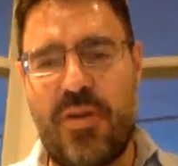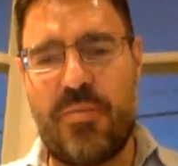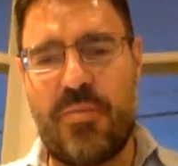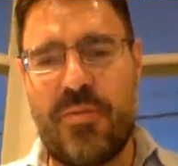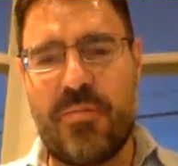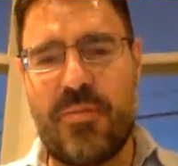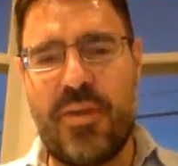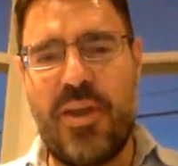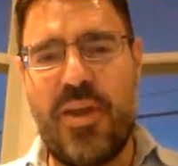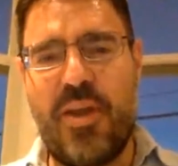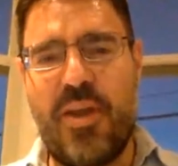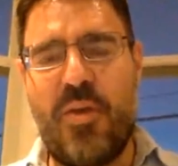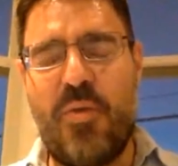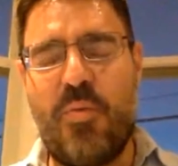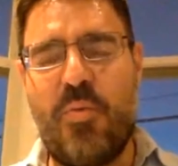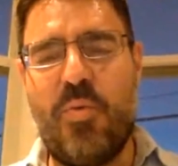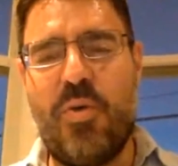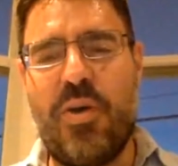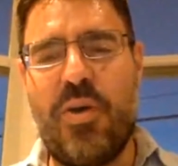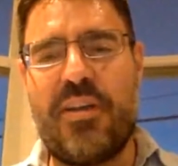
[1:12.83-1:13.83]
what
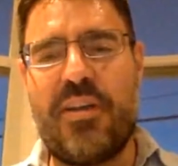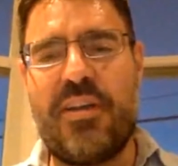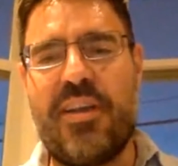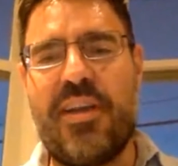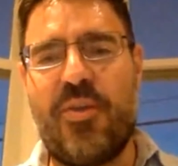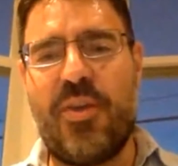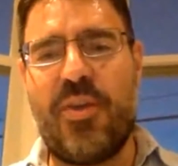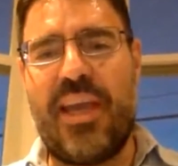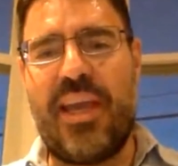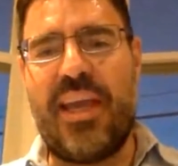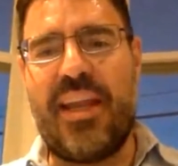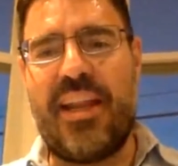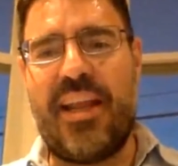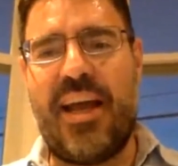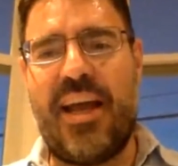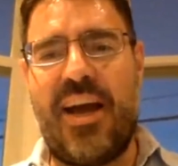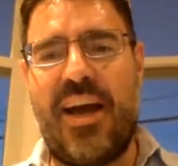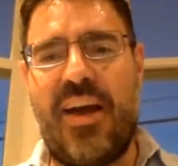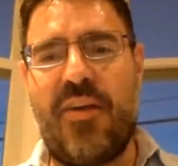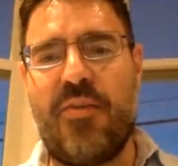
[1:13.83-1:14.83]
can you get out of
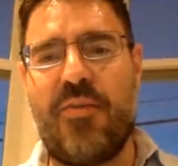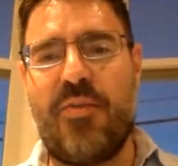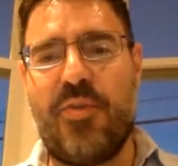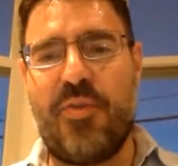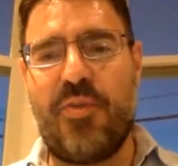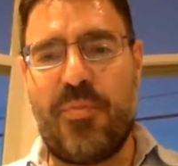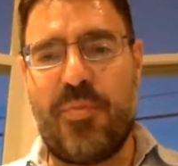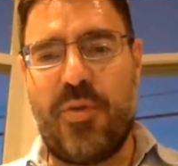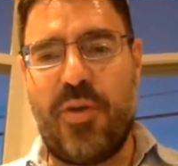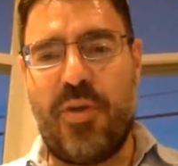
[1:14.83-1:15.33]
your product,